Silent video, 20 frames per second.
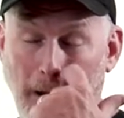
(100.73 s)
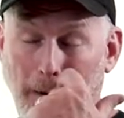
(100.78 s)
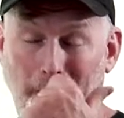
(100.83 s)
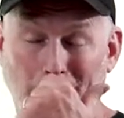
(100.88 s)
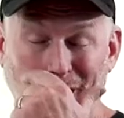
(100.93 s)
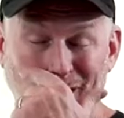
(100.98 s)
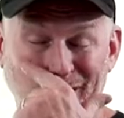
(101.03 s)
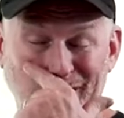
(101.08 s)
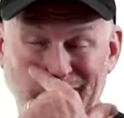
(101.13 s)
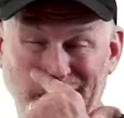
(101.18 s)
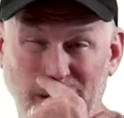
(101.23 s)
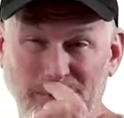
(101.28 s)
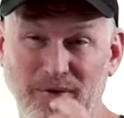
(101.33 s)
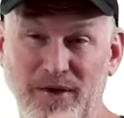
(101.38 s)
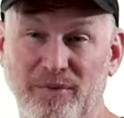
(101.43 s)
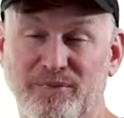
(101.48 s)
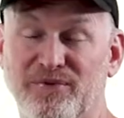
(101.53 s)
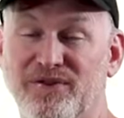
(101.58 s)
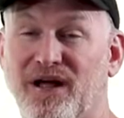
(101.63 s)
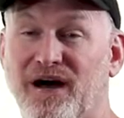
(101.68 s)
Well, it can
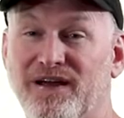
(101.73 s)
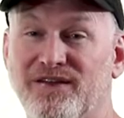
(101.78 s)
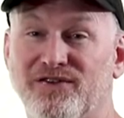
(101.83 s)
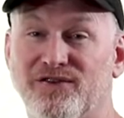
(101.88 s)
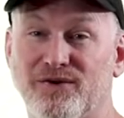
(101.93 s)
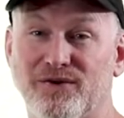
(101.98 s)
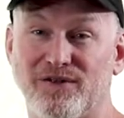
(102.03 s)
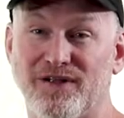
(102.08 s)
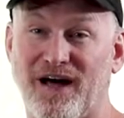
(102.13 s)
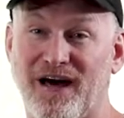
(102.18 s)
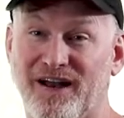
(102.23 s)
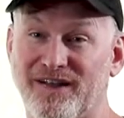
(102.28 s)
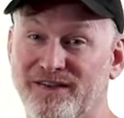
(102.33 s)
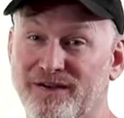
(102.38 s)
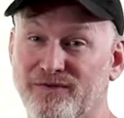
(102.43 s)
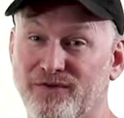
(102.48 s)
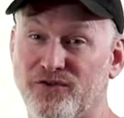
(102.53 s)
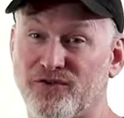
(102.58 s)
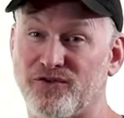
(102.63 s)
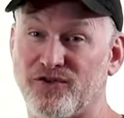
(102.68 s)
be applied to a lot of
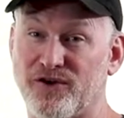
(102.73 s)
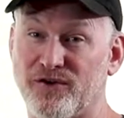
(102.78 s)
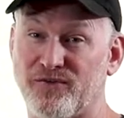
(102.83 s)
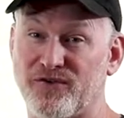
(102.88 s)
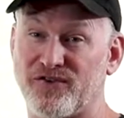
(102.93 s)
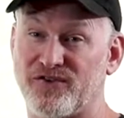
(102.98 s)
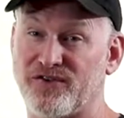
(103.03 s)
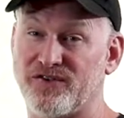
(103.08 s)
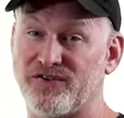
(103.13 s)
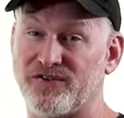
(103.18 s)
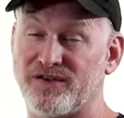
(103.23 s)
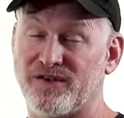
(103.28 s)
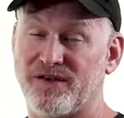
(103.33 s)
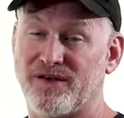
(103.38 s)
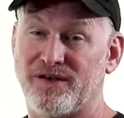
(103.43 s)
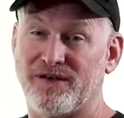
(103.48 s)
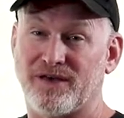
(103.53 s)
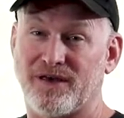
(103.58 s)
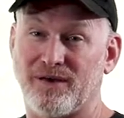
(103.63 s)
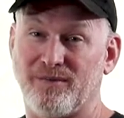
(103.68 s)
different surfaces.
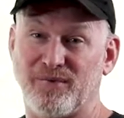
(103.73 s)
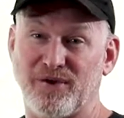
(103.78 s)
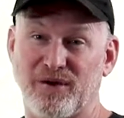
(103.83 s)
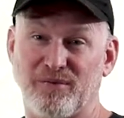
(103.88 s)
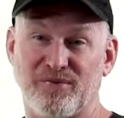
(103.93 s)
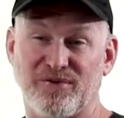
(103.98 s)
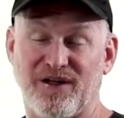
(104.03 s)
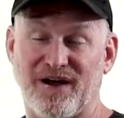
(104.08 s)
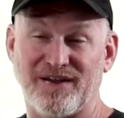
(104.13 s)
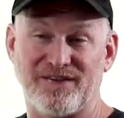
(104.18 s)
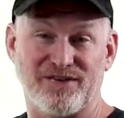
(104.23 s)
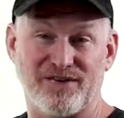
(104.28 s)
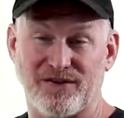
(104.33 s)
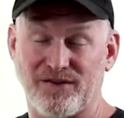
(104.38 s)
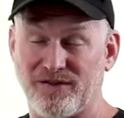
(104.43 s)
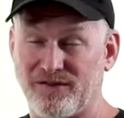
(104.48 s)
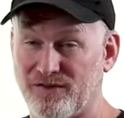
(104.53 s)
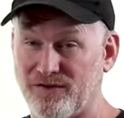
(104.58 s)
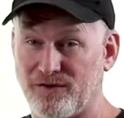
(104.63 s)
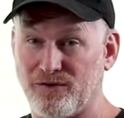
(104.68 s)
It can be applied
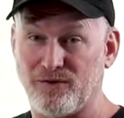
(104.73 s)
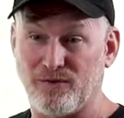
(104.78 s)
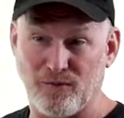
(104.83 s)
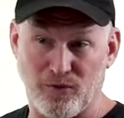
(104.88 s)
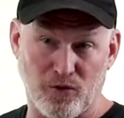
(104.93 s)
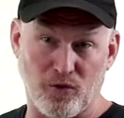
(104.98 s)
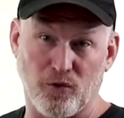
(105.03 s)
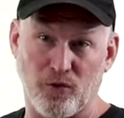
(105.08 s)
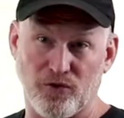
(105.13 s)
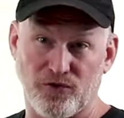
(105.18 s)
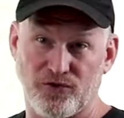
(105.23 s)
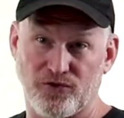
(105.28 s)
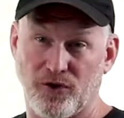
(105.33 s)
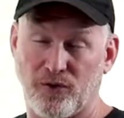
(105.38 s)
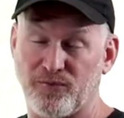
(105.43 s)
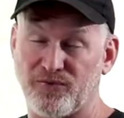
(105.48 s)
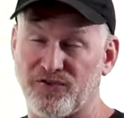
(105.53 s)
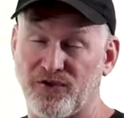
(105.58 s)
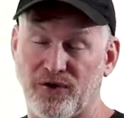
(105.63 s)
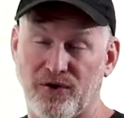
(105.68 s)
to, to of course,
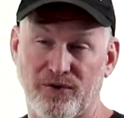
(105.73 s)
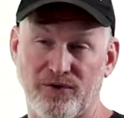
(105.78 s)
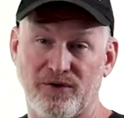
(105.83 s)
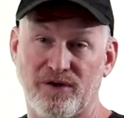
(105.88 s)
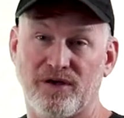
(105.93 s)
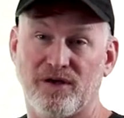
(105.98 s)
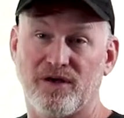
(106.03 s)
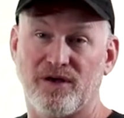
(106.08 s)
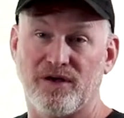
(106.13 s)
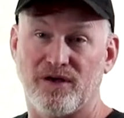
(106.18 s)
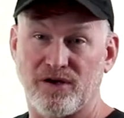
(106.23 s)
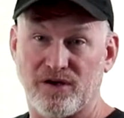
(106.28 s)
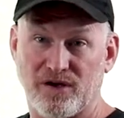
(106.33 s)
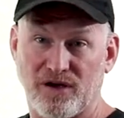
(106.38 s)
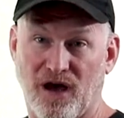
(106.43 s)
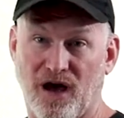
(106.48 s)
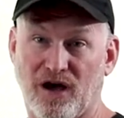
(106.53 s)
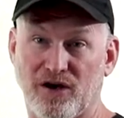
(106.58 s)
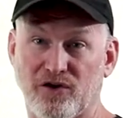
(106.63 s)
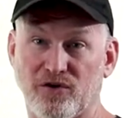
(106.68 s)
soapstone,
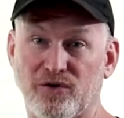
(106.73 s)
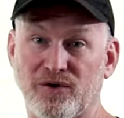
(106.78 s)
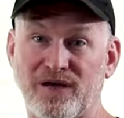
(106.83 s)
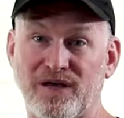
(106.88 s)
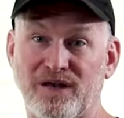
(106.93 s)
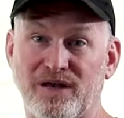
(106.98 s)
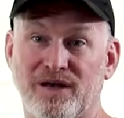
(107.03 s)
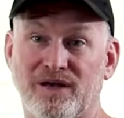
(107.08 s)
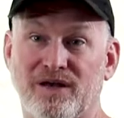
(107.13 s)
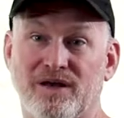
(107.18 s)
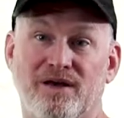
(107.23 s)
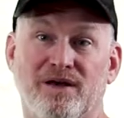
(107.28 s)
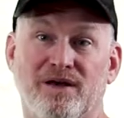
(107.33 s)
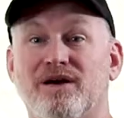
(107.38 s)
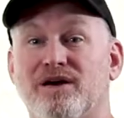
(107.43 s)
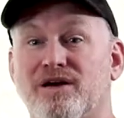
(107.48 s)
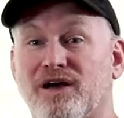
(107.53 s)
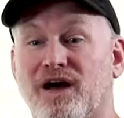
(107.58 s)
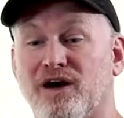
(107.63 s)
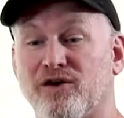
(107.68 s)
concrete,
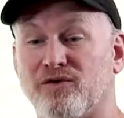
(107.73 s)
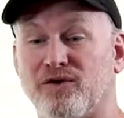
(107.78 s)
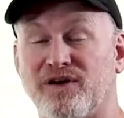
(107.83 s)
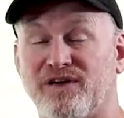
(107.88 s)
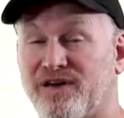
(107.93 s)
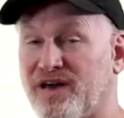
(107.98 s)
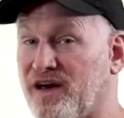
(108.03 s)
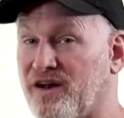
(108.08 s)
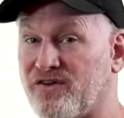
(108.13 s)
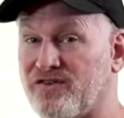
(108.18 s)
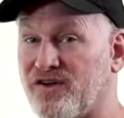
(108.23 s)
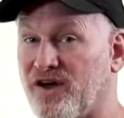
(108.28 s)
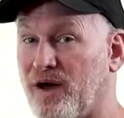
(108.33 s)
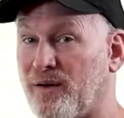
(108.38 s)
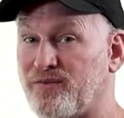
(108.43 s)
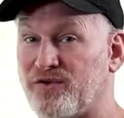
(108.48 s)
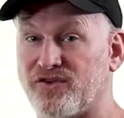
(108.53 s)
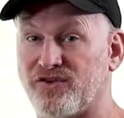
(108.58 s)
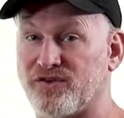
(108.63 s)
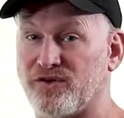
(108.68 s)
concrete
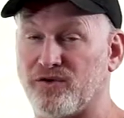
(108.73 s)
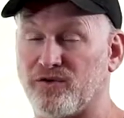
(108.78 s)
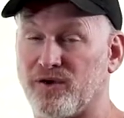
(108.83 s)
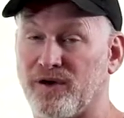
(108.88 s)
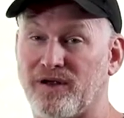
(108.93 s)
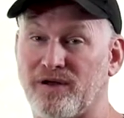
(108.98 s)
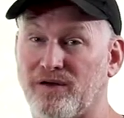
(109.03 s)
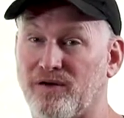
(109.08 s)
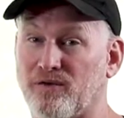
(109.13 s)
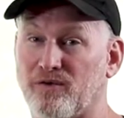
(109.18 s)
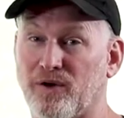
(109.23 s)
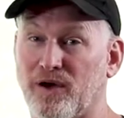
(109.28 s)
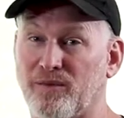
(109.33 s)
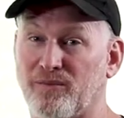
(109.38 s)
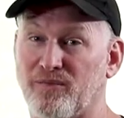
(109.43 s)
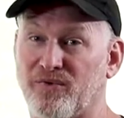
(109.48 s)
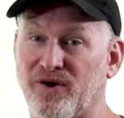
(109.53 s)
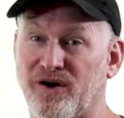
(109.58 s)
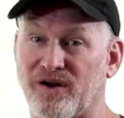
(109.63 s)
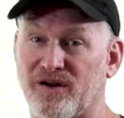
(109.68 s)
countertops. This is a great,
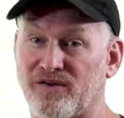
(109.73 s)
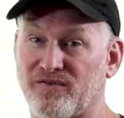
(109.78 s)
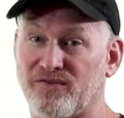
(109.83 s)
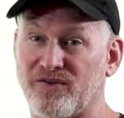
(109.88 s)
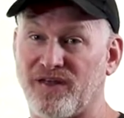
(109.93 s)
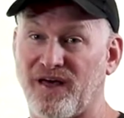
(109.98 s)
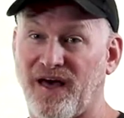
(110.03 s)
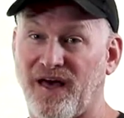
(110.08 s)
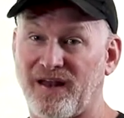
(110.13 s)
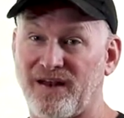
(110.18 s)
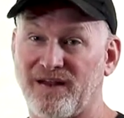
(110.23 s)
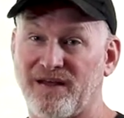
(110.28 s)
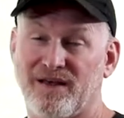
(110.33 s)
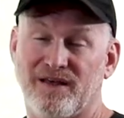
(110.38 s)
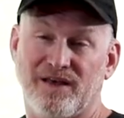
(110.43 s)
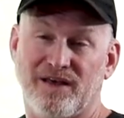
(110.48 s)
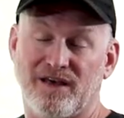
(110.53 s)
great product for that.